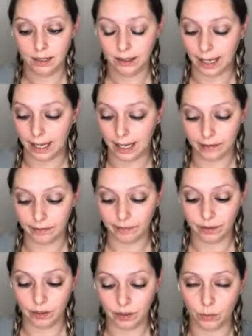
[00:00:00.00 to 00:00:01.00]
they have
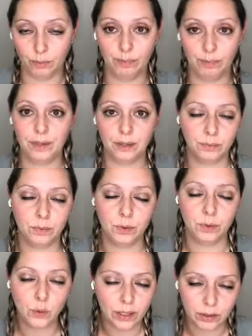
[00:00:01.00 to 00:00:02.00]
you know their
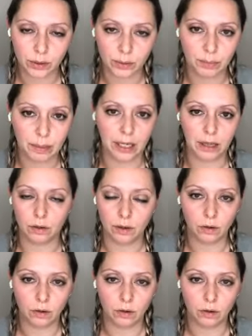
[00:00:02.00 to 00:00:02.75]
joints are in pain they're,